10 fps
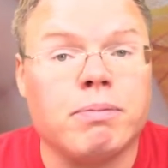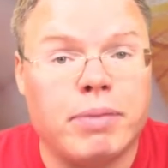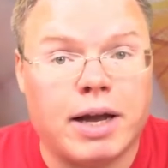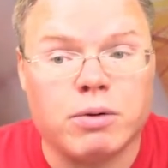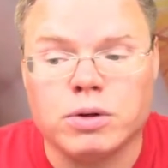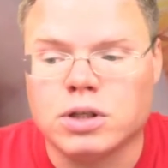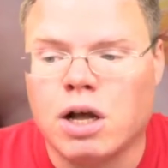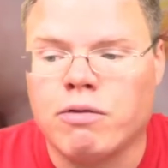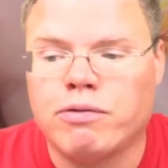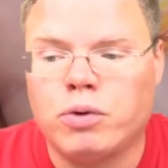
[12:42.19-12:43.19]
backwards.
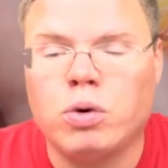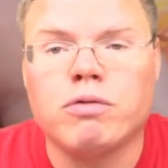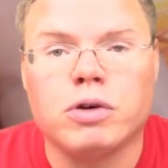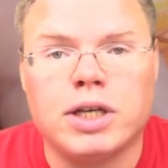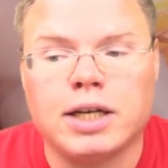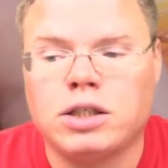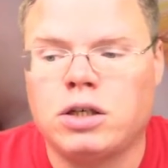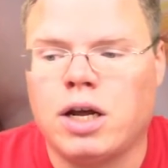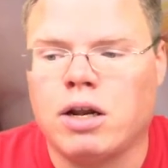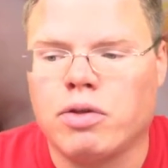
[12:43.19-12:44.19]
A 4 for
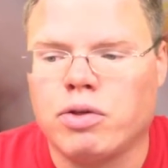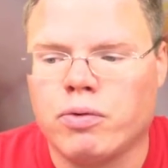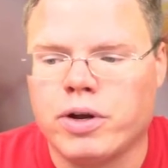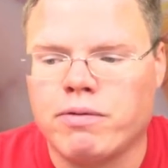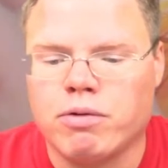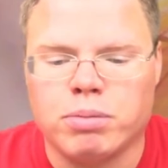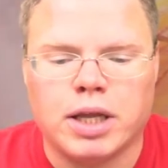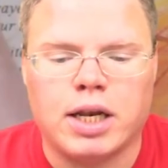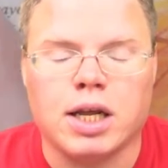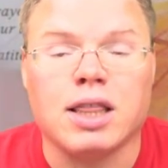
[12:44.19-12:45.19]
texture and a 3 for
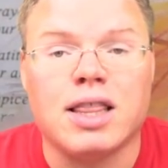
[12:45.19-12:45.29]
blending.